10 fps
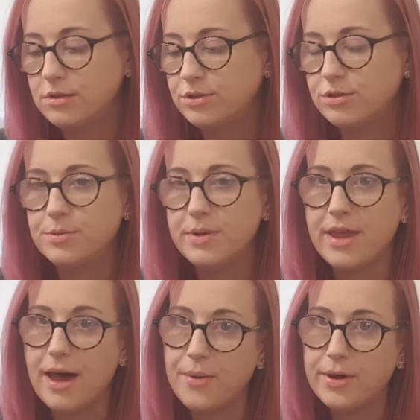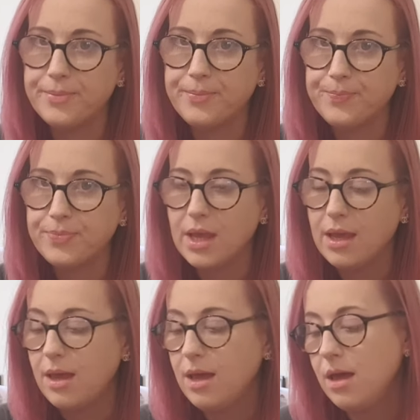about that one.
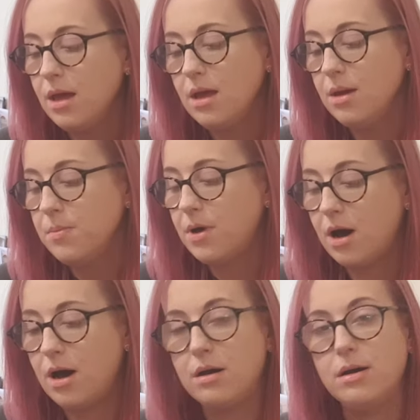But,